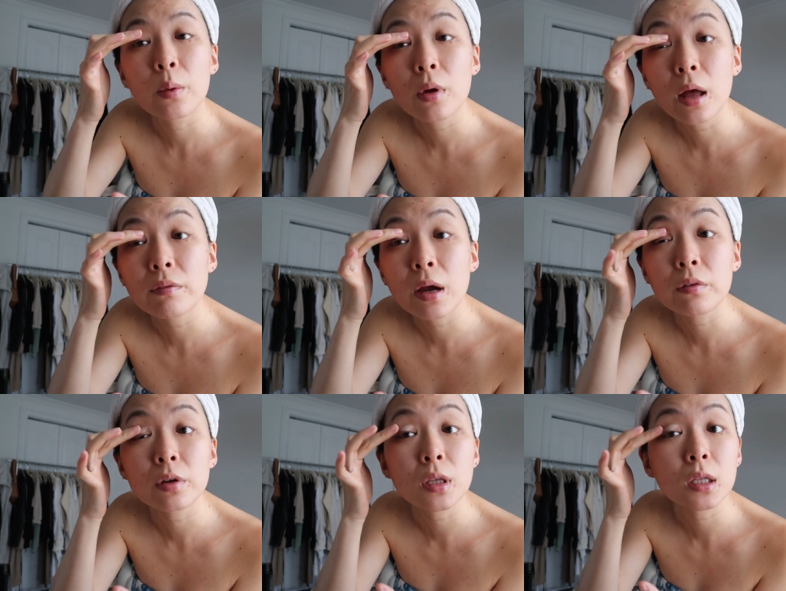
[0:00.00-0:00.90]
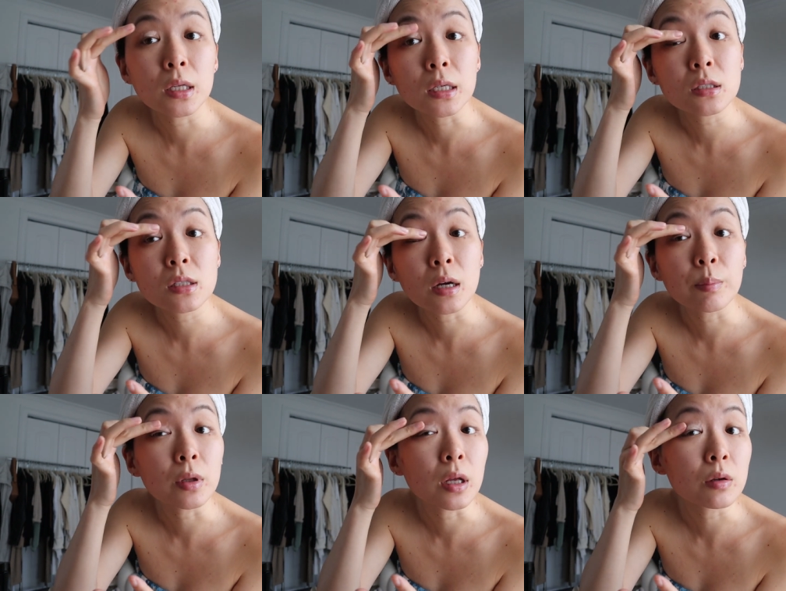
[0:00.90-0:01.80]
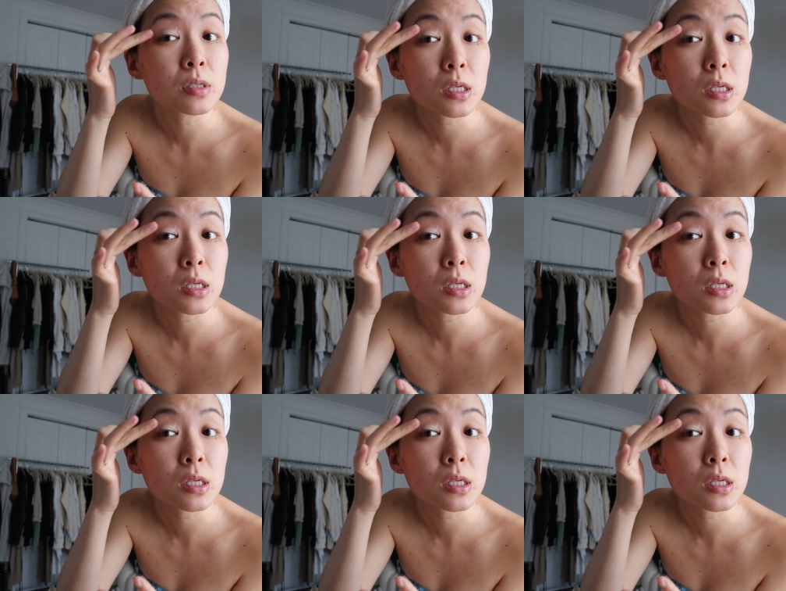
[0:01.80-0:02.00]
I will have everything linked down below.